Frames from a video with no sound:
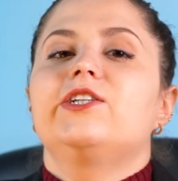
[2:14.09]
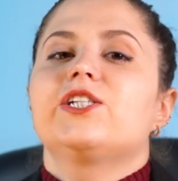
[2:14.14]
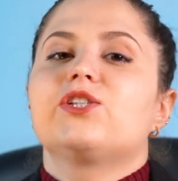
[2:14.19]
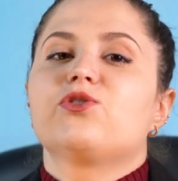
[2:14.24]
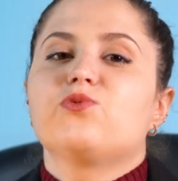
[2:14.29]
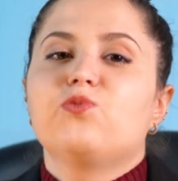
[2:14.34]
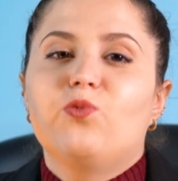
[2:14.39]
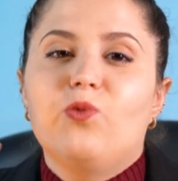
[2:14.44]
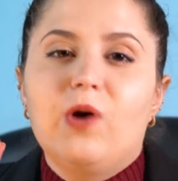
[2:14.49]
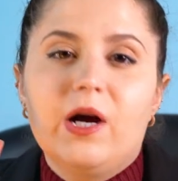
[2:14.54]

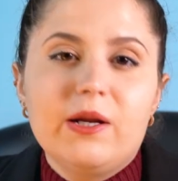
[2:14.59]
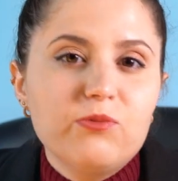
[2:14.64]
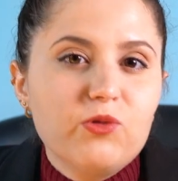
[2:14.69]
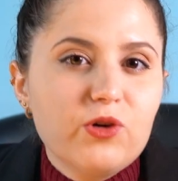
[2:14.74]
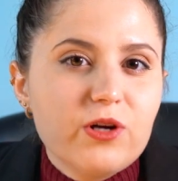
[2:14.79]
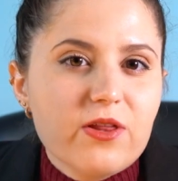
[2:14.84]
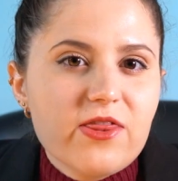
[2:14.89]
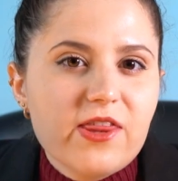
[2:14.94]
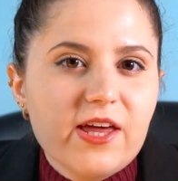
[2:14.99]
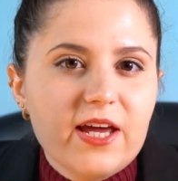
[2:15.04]
is one
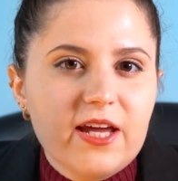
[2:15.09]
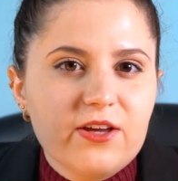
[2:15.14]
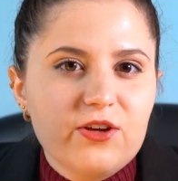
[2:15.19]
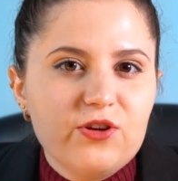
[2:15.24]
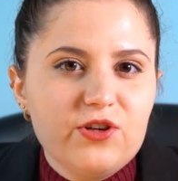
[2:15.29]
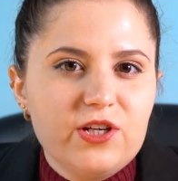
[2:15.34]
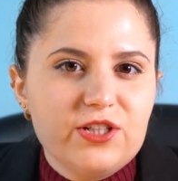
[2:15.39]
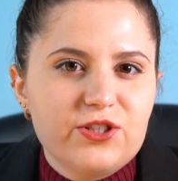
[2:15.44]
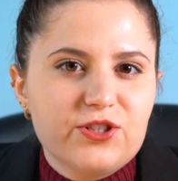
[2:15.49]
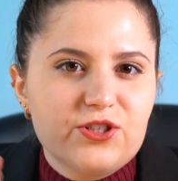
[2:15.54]
more thing
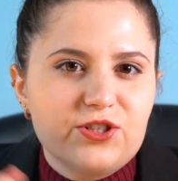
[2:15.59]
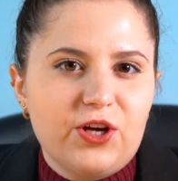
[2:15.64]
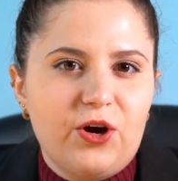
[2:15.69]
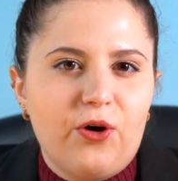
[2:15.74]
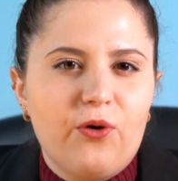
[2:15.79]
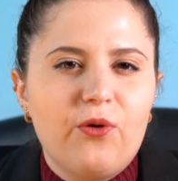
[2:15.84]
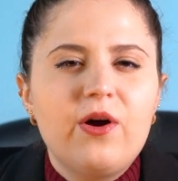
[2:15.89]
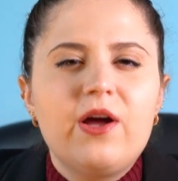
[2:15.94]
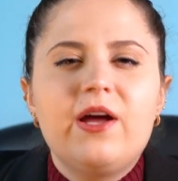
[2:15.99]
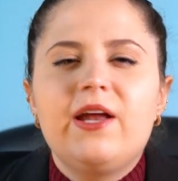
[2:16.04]
you need to
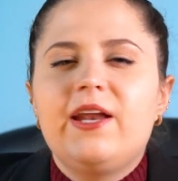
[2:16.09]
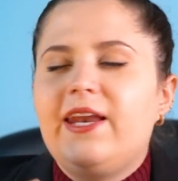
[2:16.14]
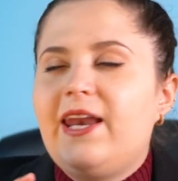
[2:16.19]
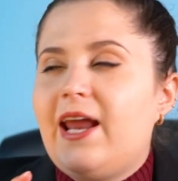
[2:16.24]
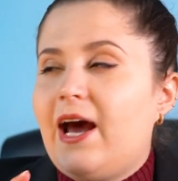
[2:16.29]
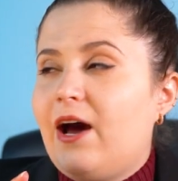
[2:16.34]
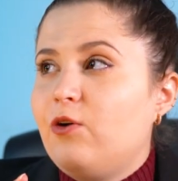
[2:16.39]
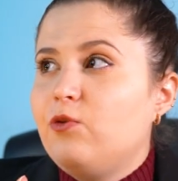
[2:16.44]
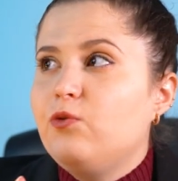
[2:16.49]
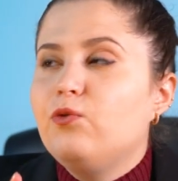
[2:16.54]
know.
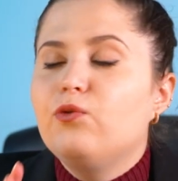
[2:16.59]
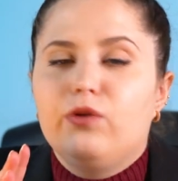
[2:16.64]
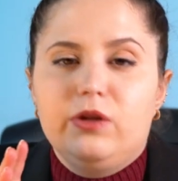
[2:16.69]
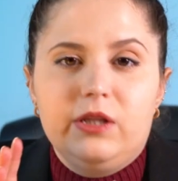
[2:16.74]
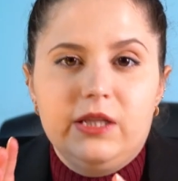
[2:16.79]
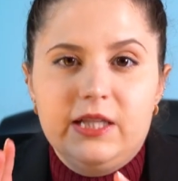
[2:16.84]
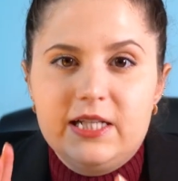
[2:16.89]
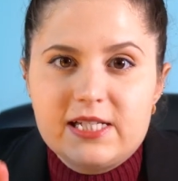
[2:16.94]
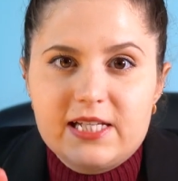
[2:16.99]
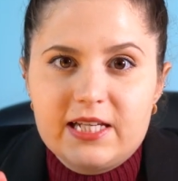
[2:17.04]
Now,
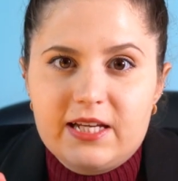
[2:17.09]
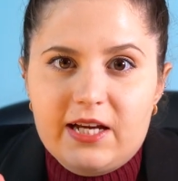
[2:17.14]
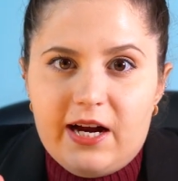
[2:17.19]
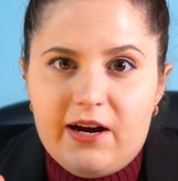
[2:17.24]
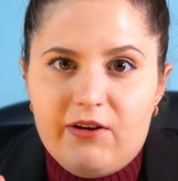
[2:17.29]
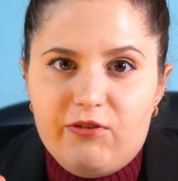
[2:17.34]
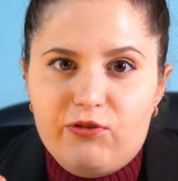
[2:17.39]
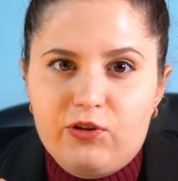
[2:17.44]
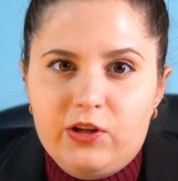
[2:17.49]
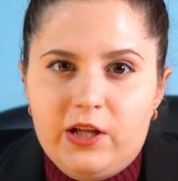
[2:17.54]
listen
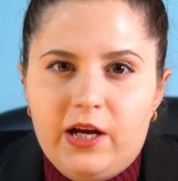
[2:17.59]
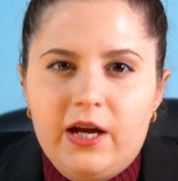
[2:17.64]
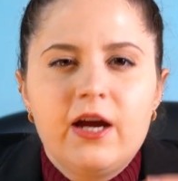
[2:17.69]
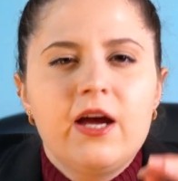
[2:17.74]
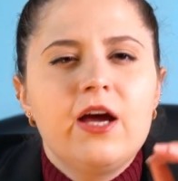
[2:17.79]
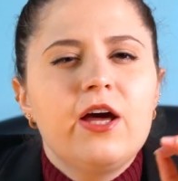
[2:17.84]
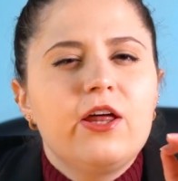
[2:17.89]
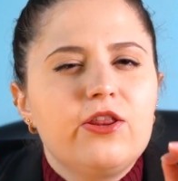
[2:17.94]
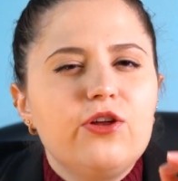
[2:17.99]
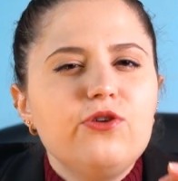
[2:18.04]
carefully.
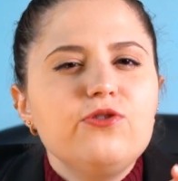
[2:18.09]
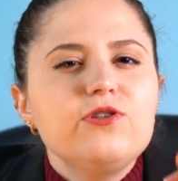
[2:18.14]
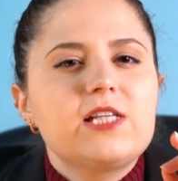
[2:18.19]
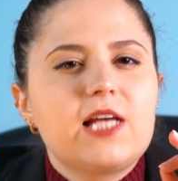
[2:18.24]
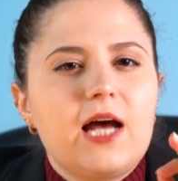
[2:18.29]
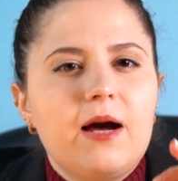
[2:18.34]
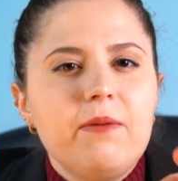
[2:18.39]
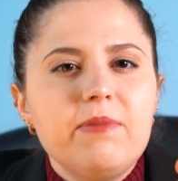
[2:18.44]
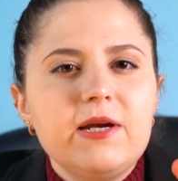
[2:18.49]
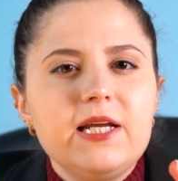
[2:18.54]
Those
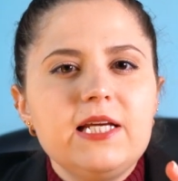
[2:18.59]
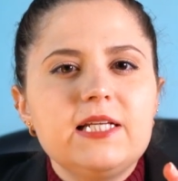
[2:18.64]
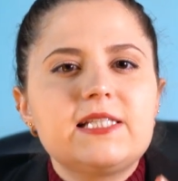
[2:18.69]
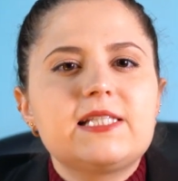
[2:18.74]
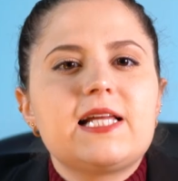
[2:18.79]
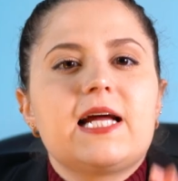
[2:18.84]
companies